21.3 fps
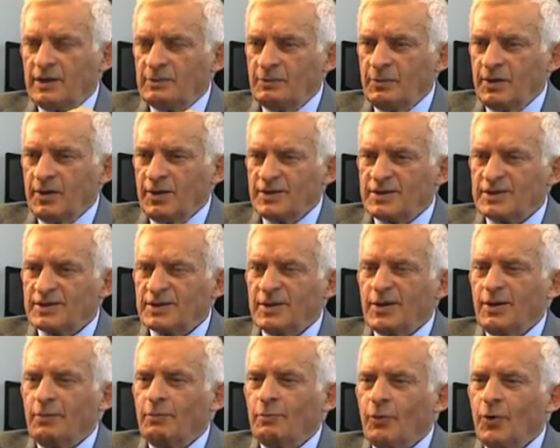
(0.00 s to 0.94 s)
means
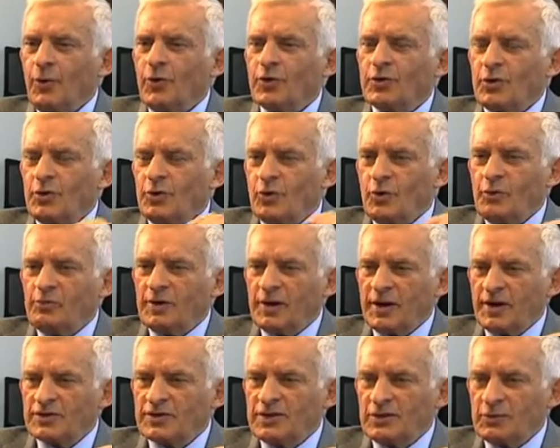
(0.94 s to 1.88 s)
more
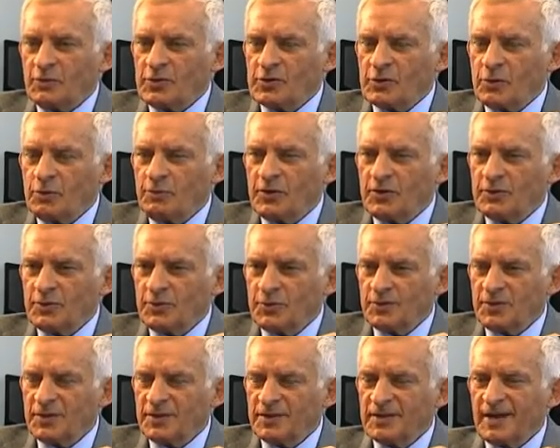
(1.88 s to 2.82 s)
cooperation with European
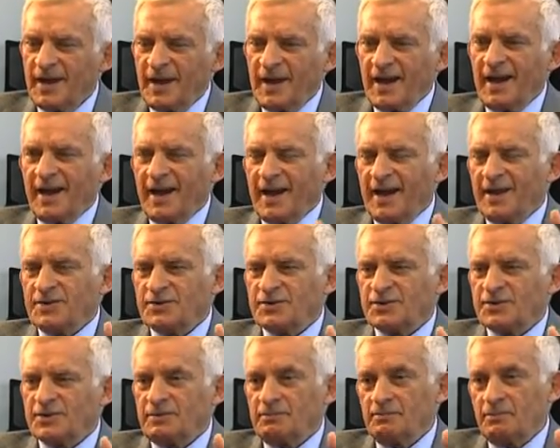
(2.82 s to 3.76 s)
Union and
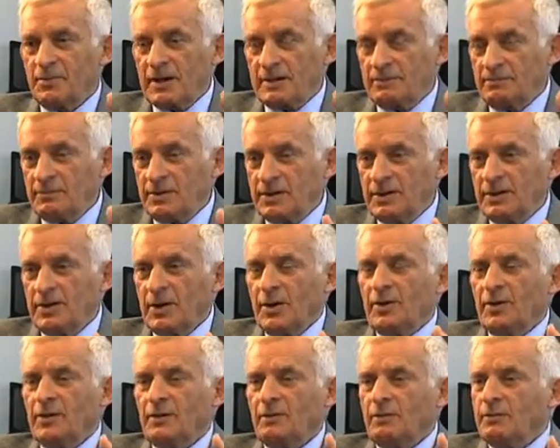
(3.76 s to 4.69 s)
maybe
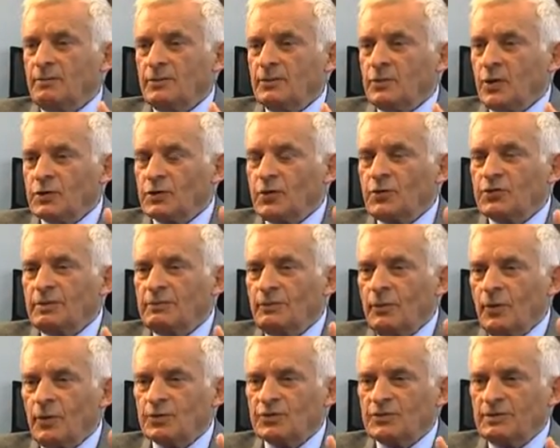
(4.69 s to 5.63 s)
not only
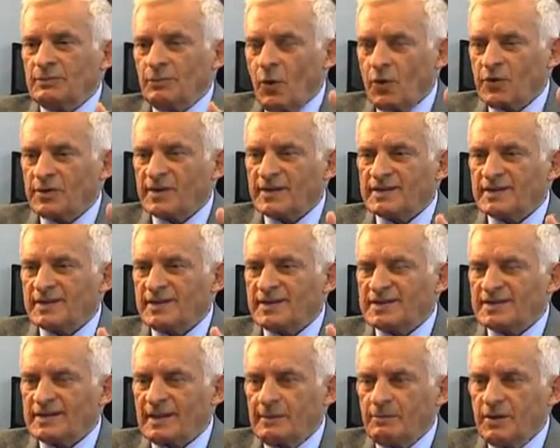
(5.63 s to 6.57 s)
more democracy and
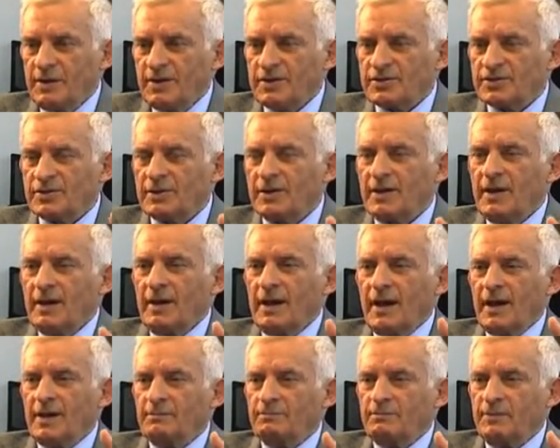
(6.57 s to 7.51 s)
stability,
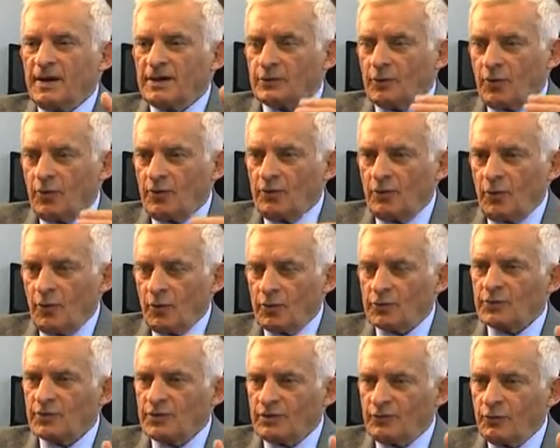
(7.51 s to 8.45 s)
but
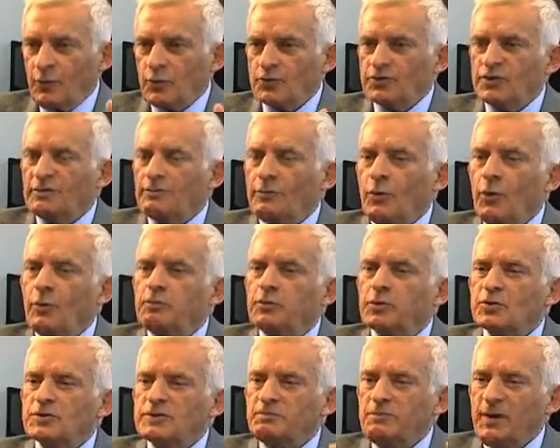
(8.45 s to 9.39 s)
also in the future more
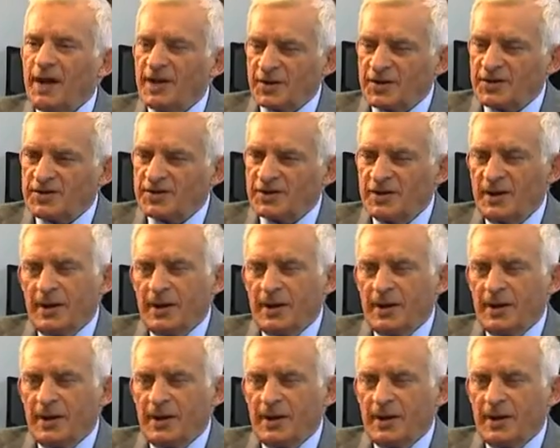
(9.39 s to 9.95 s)
prosperity.